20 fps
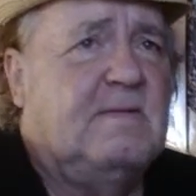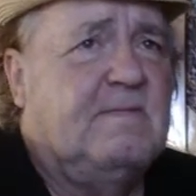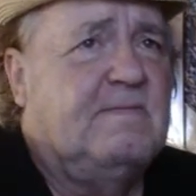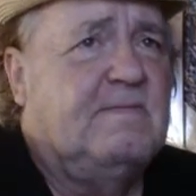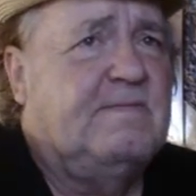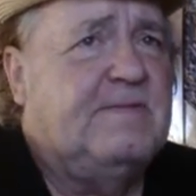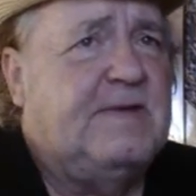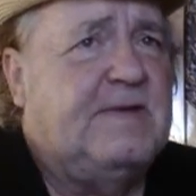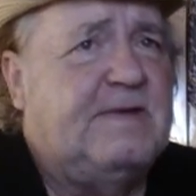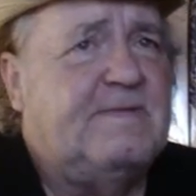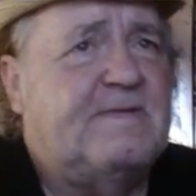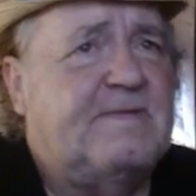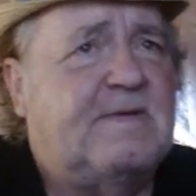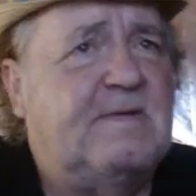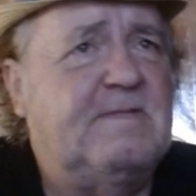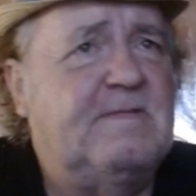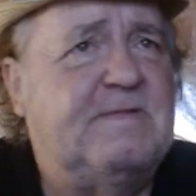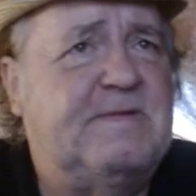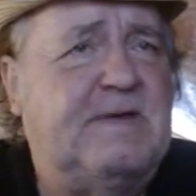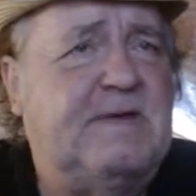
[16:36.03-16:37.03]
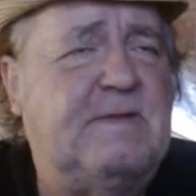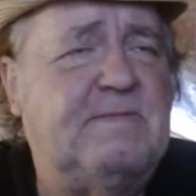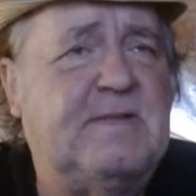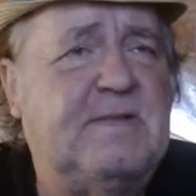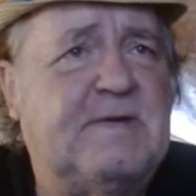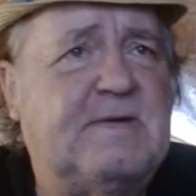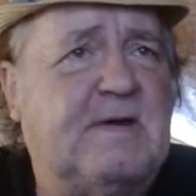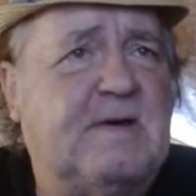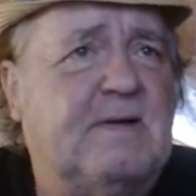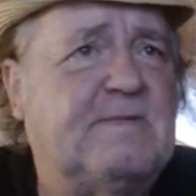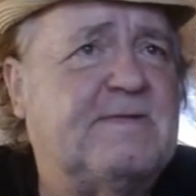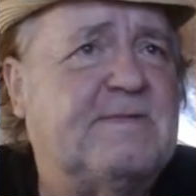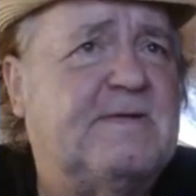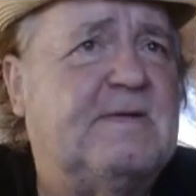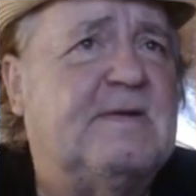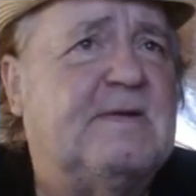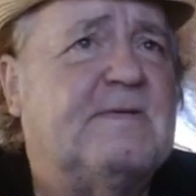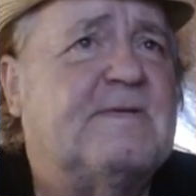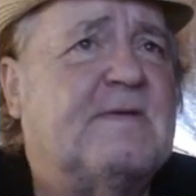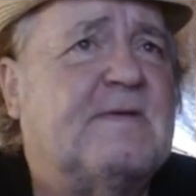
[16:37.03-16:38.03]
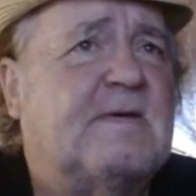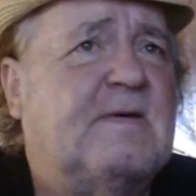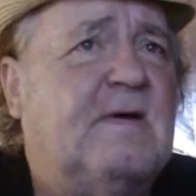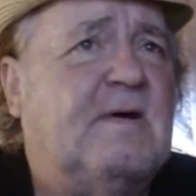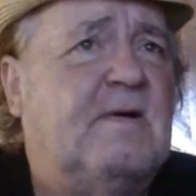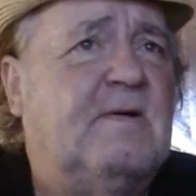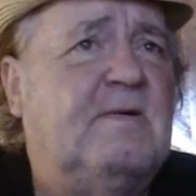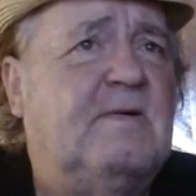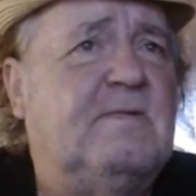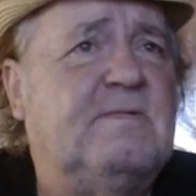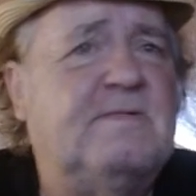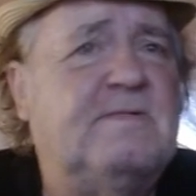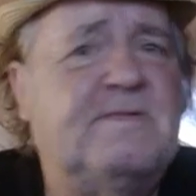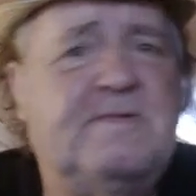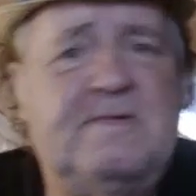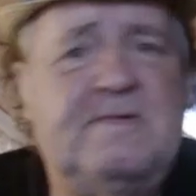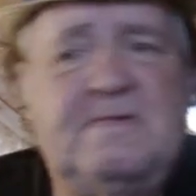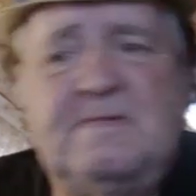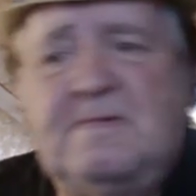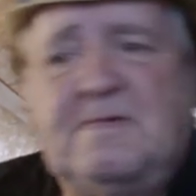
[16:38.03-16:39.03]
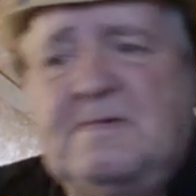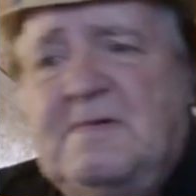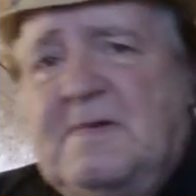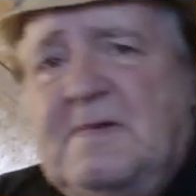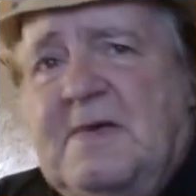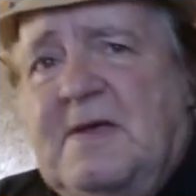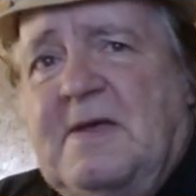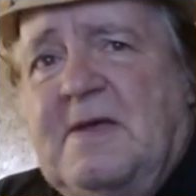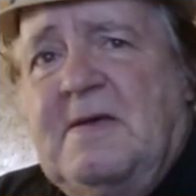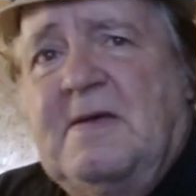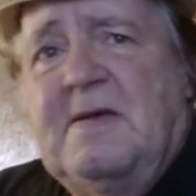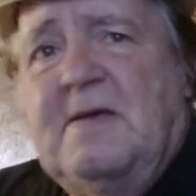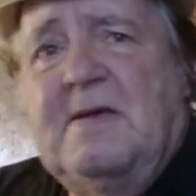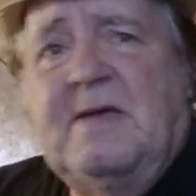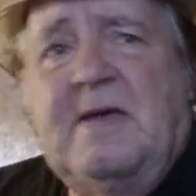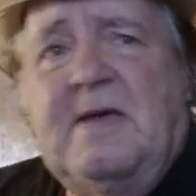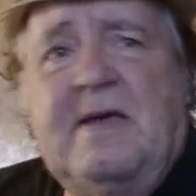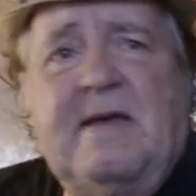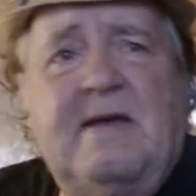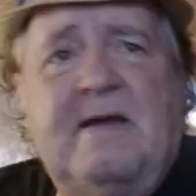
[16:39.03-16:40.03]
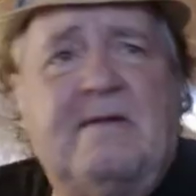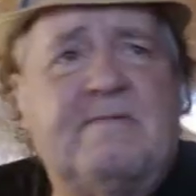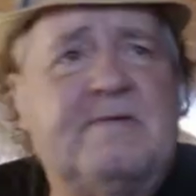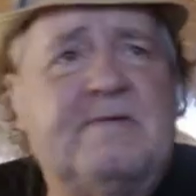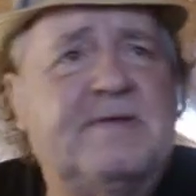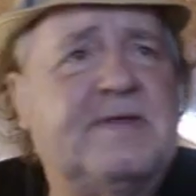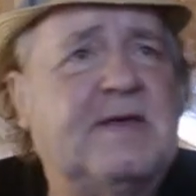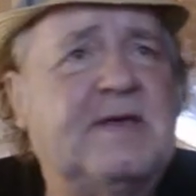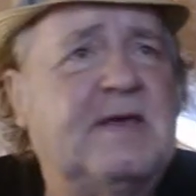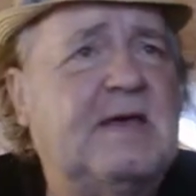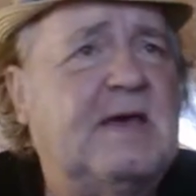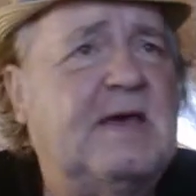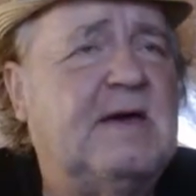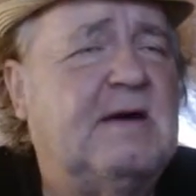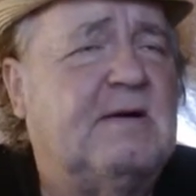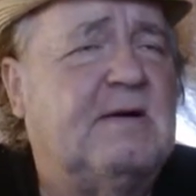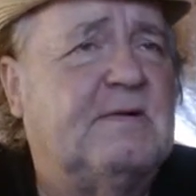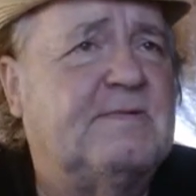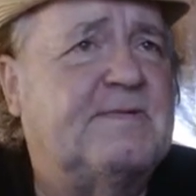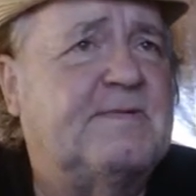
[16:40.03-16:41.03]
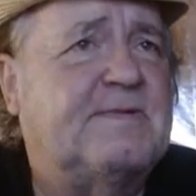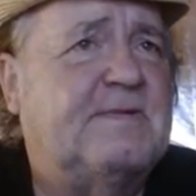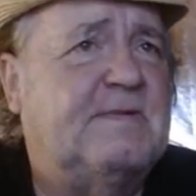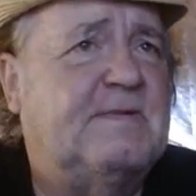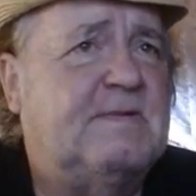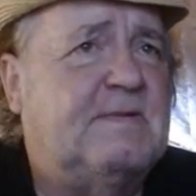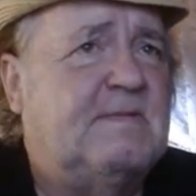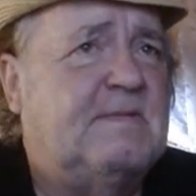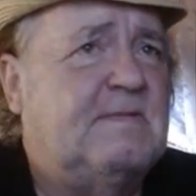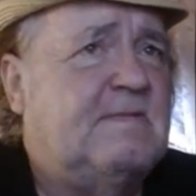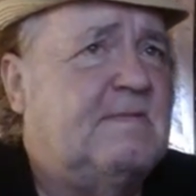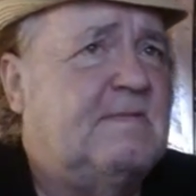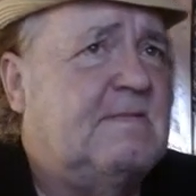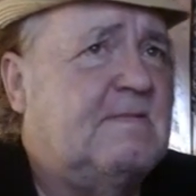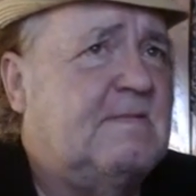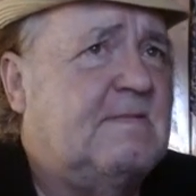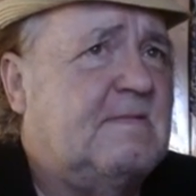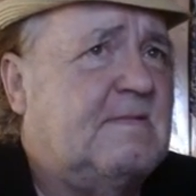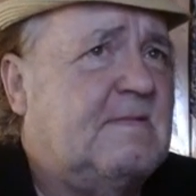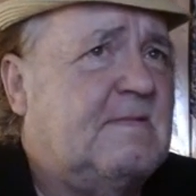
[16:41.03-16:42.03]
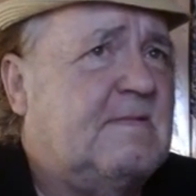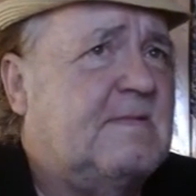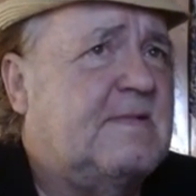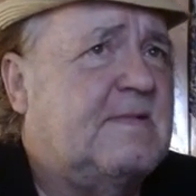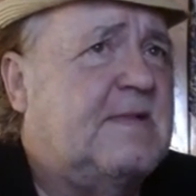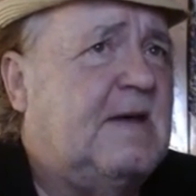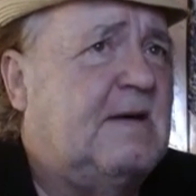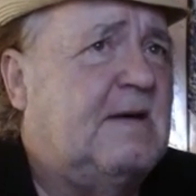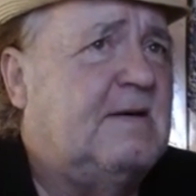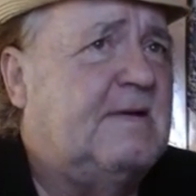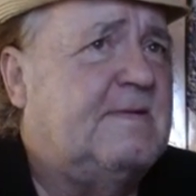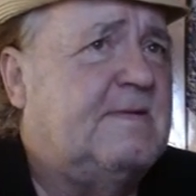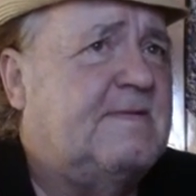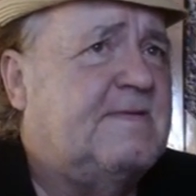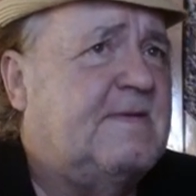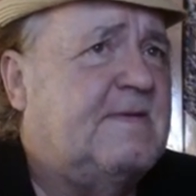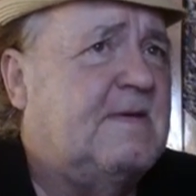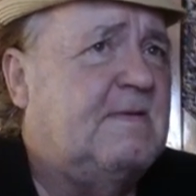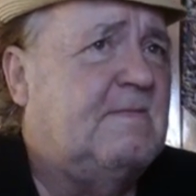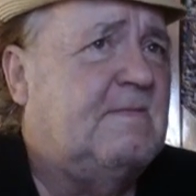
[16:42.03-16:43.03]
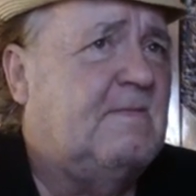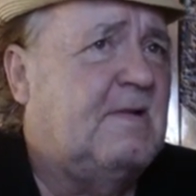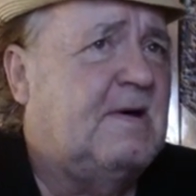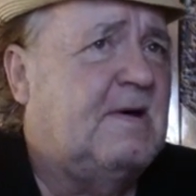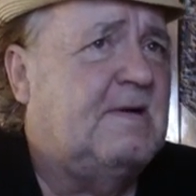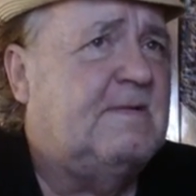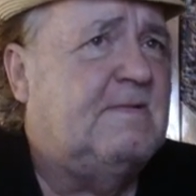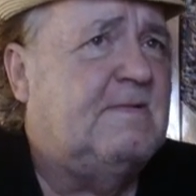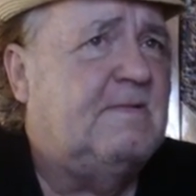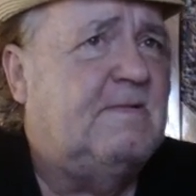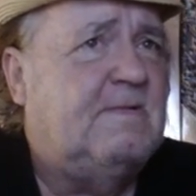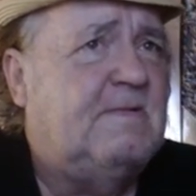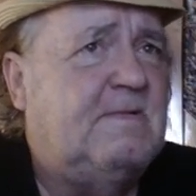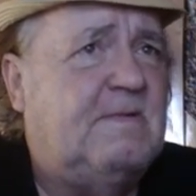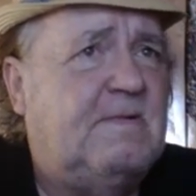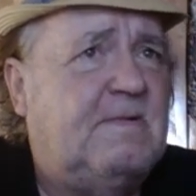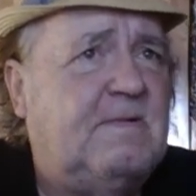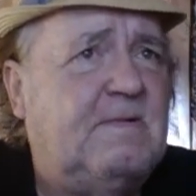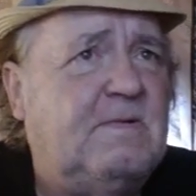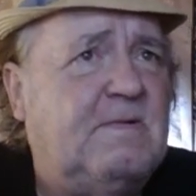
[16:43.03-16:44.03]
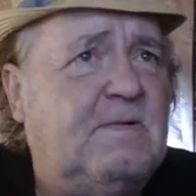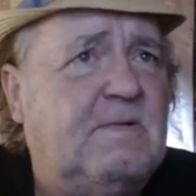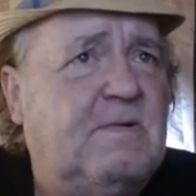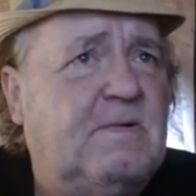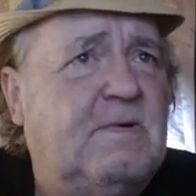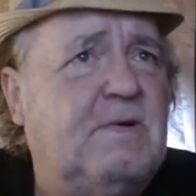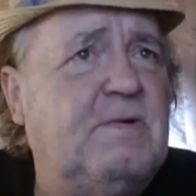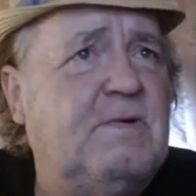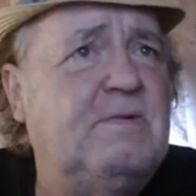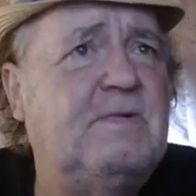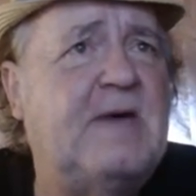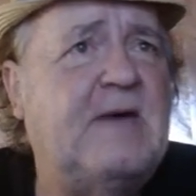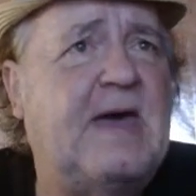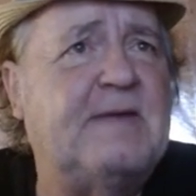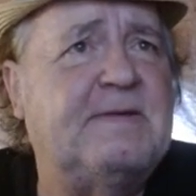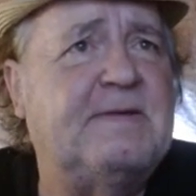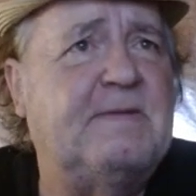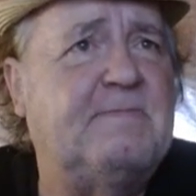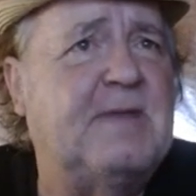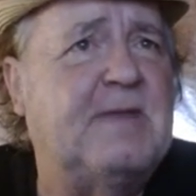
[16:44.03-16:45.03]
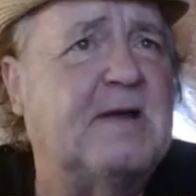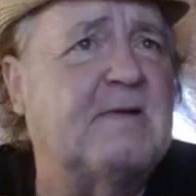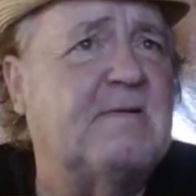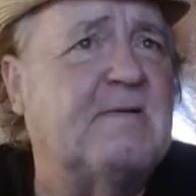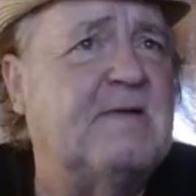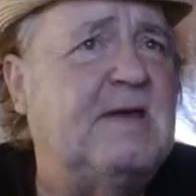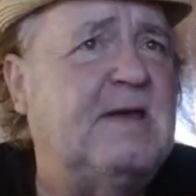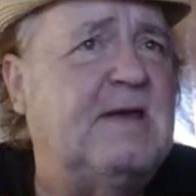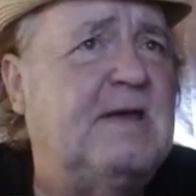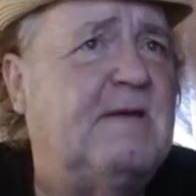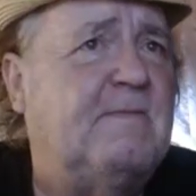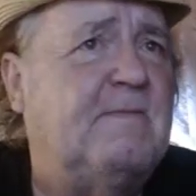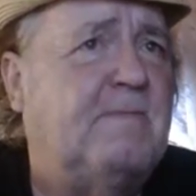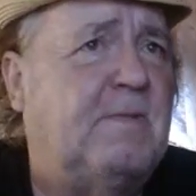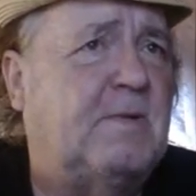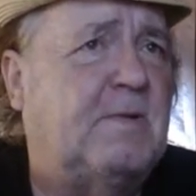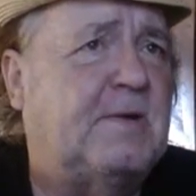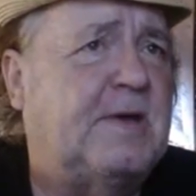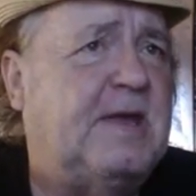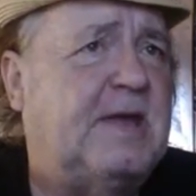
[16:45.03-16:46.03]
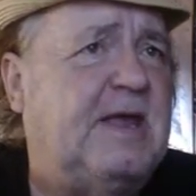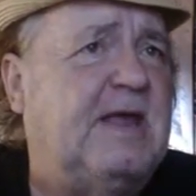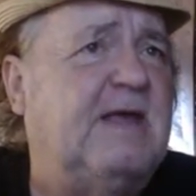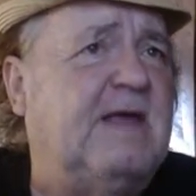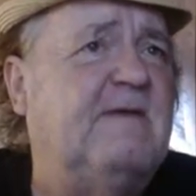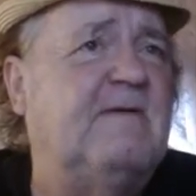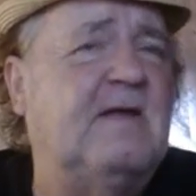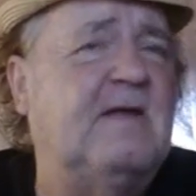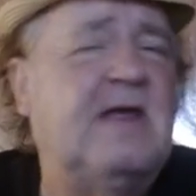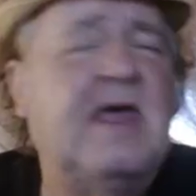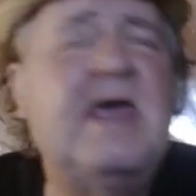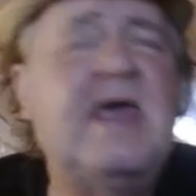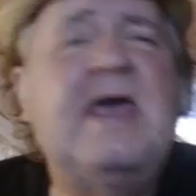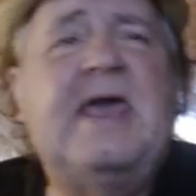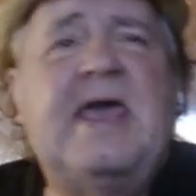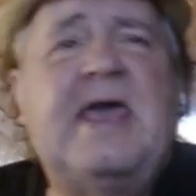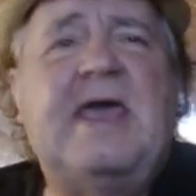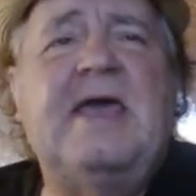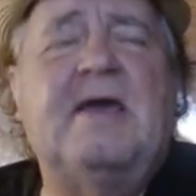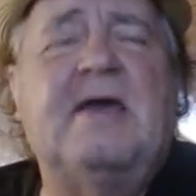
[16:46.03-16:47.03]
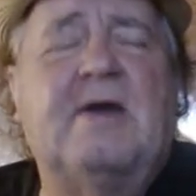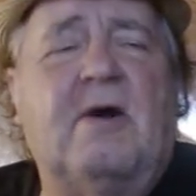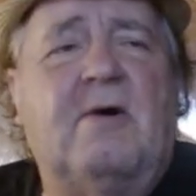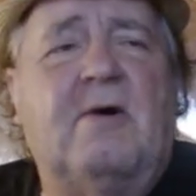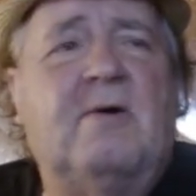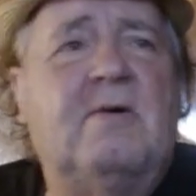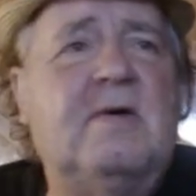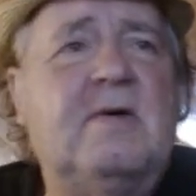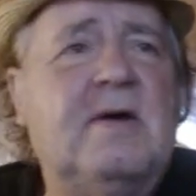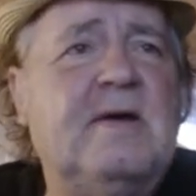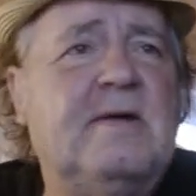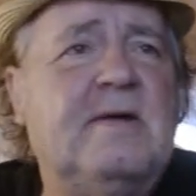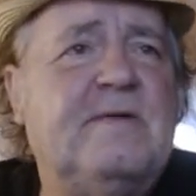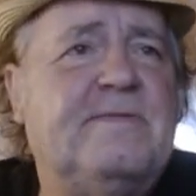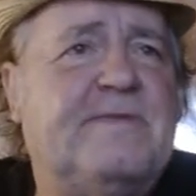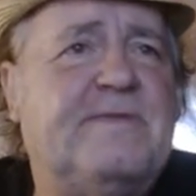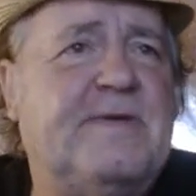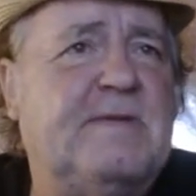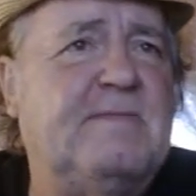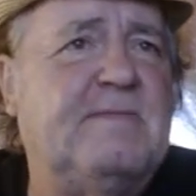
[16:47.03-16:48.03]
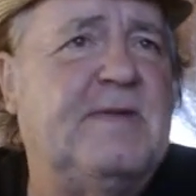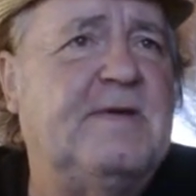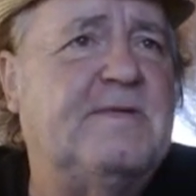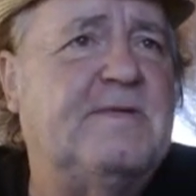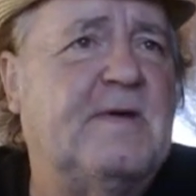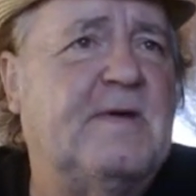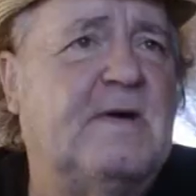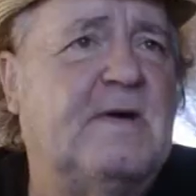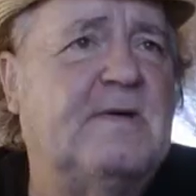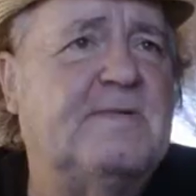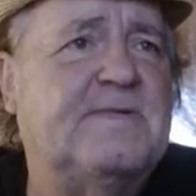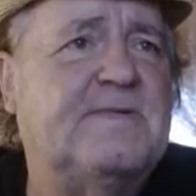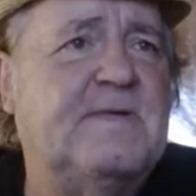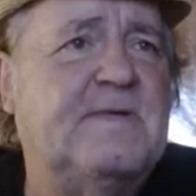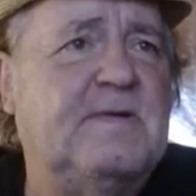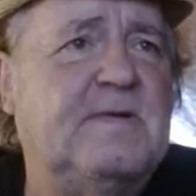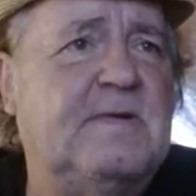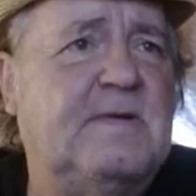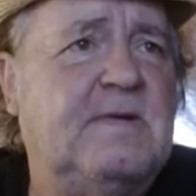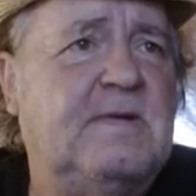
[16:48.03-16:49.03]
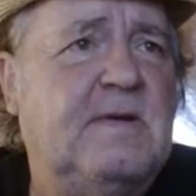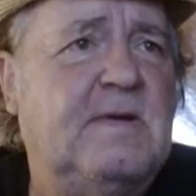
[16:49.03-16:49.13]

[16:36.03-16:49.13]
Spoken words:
these Jimmy Johnson as a coach and everything else until I seen who had the bigger ego, Jimmy Johnson